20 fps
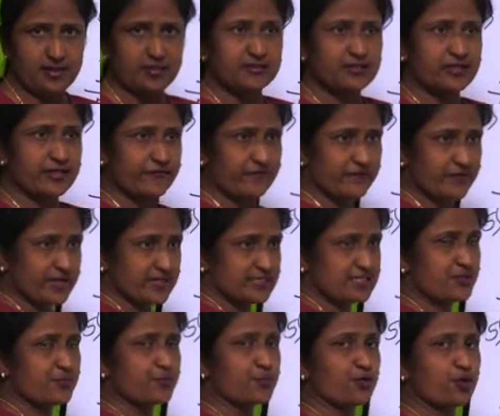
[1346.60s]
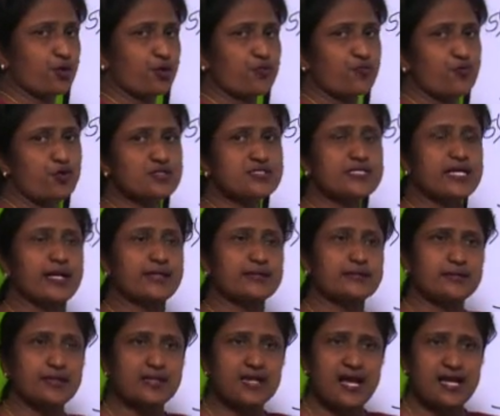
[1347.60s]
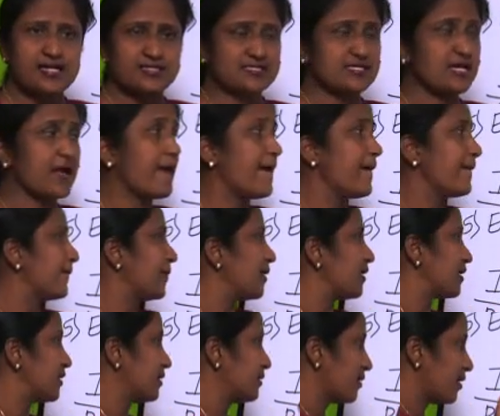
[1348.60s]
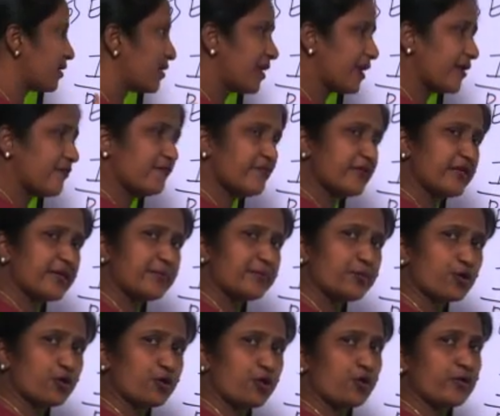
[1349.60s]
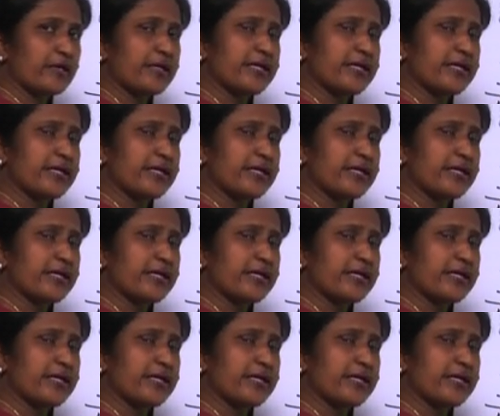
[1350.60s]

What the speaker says: The reflexive pronoun was at the last, but here emphatic pronoun,